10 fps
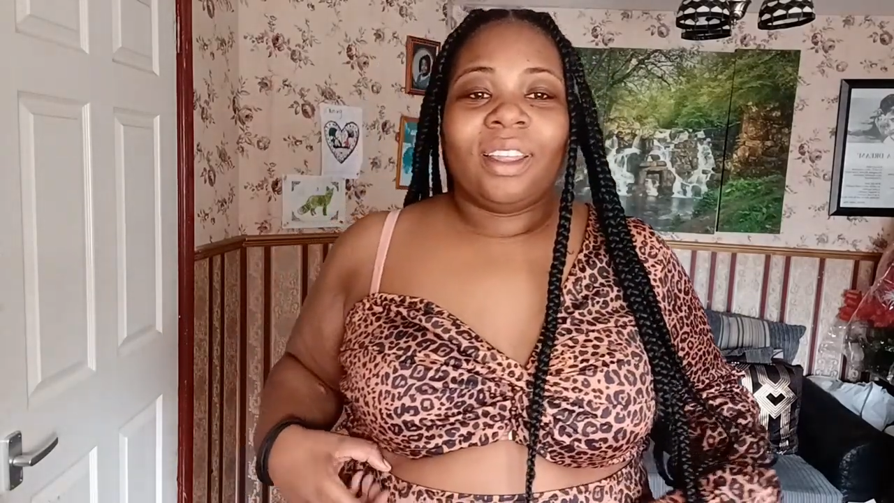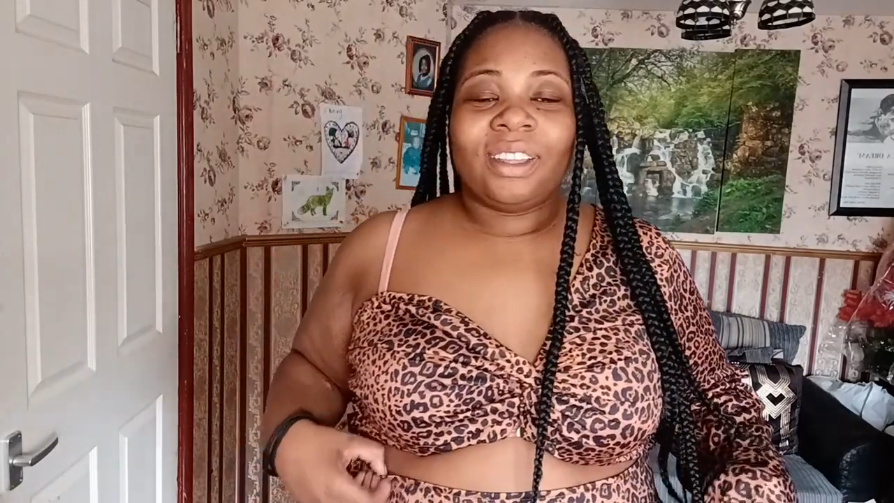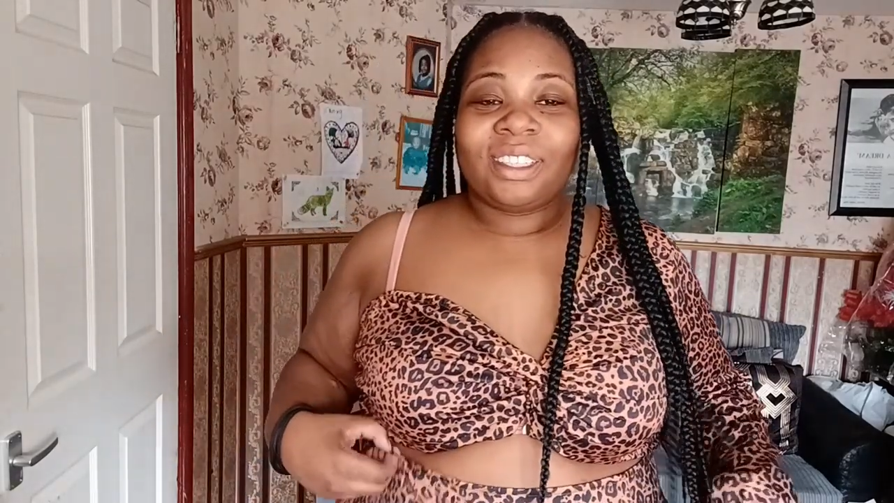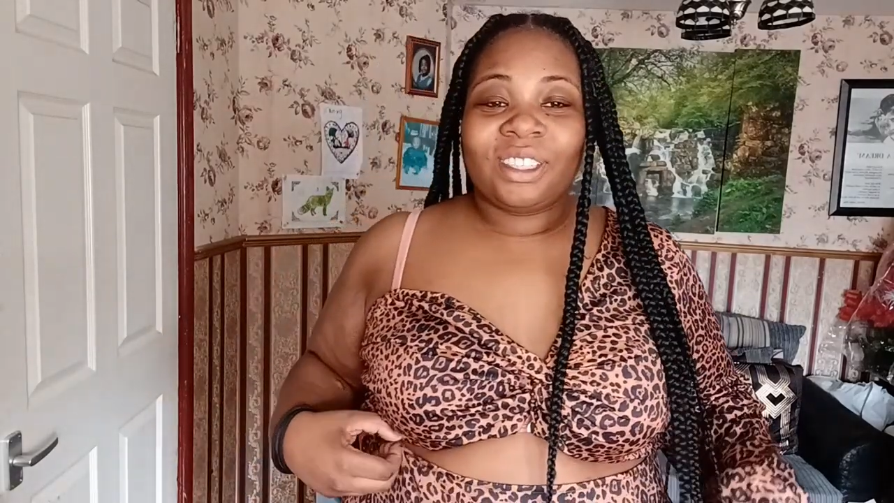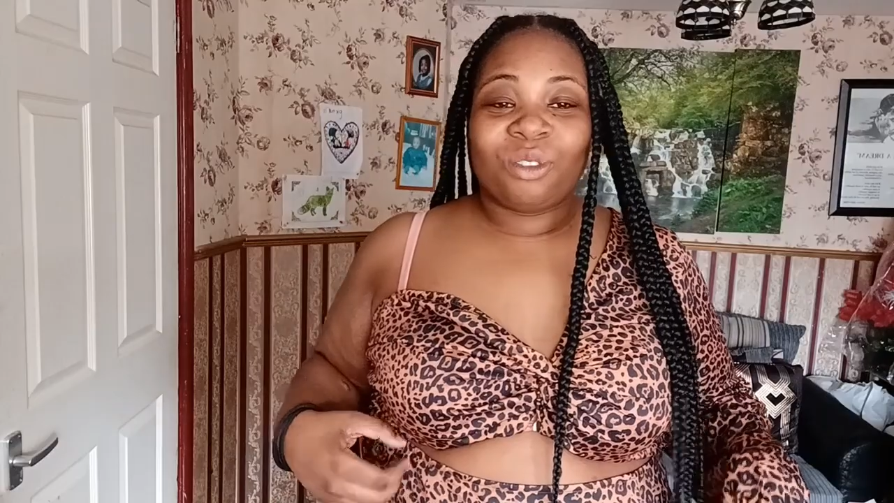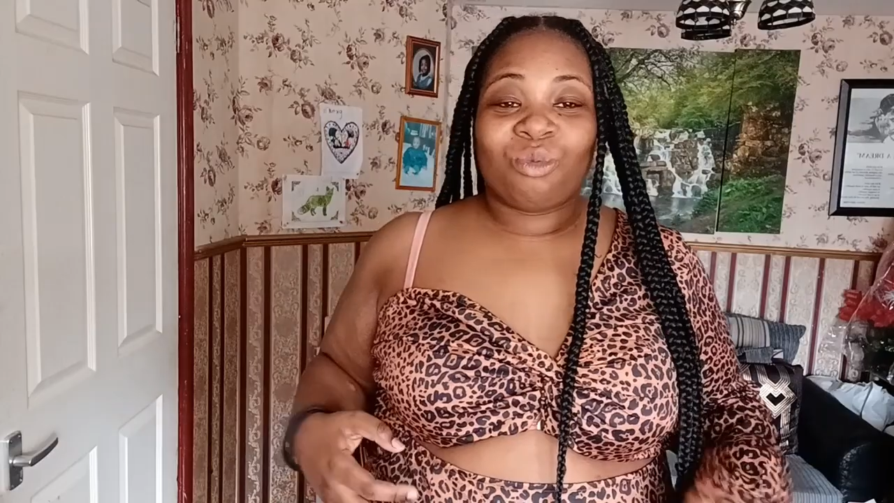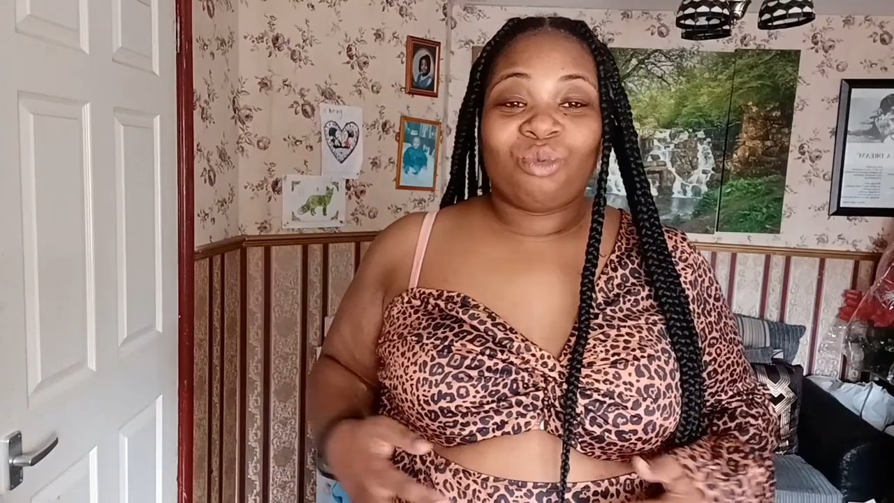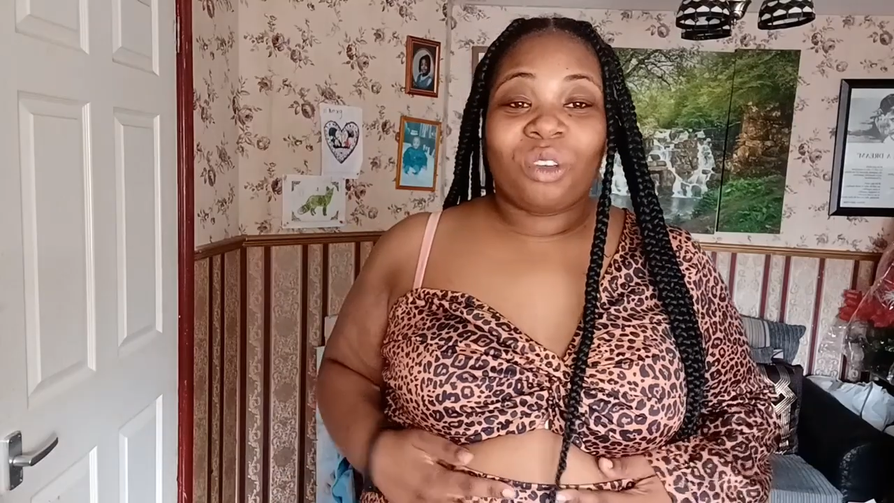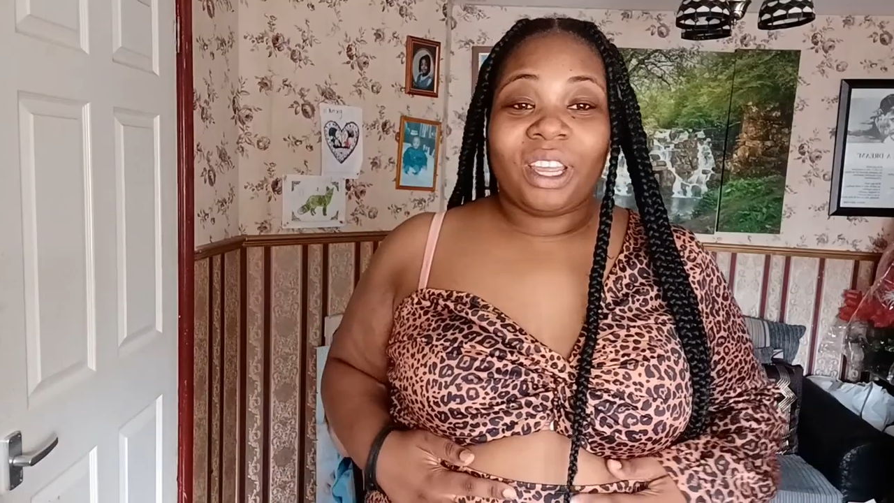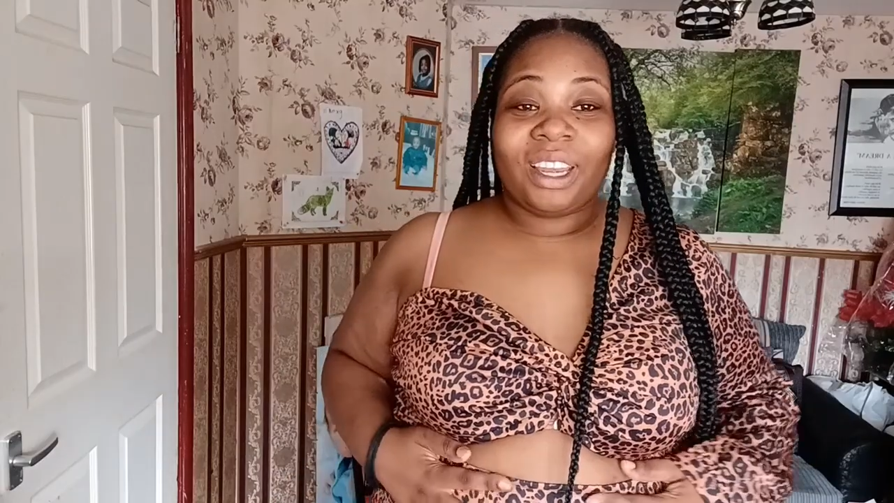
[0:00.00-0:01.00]
this is
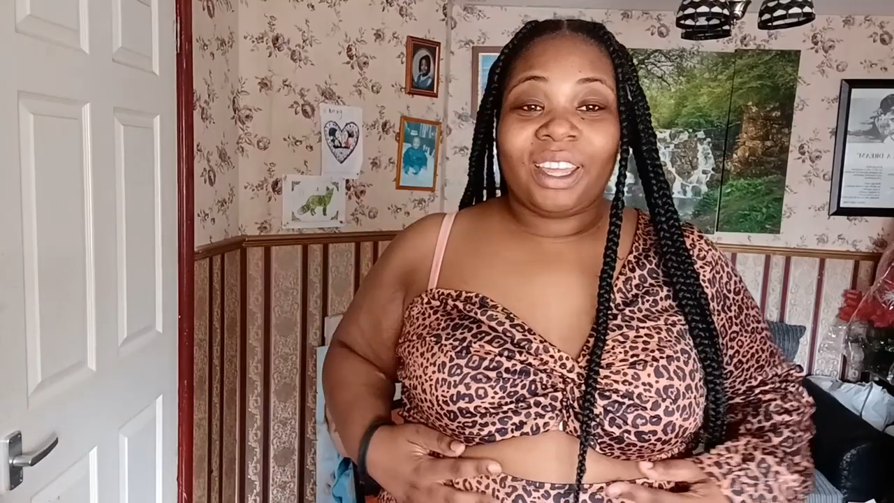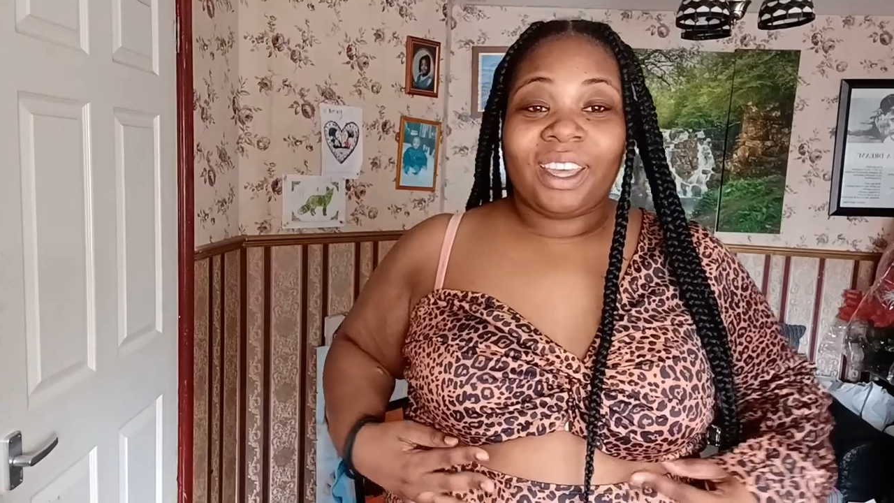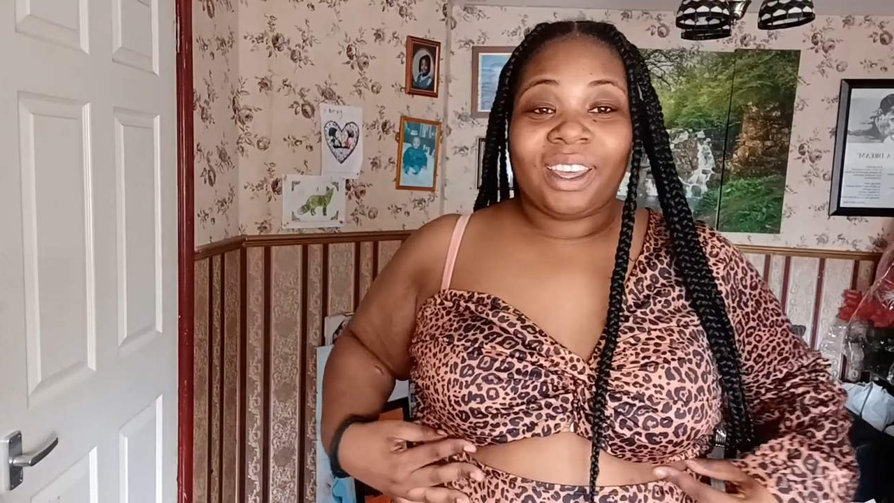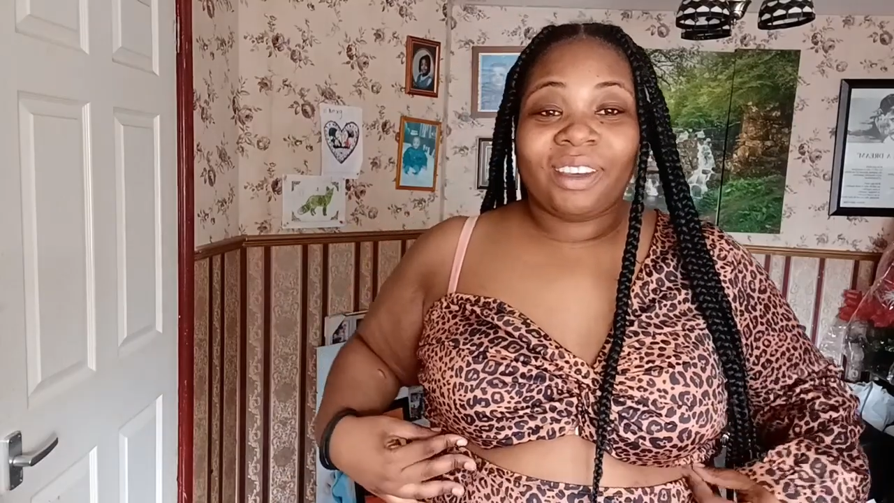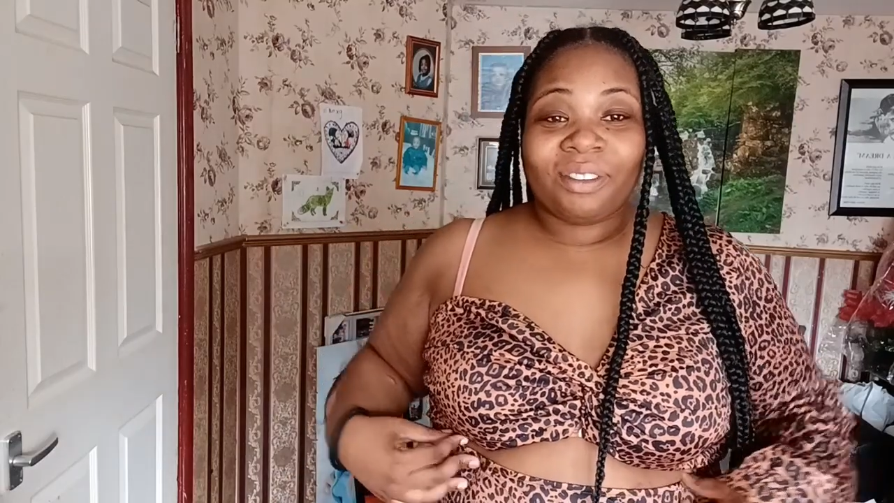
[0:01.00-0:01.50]
really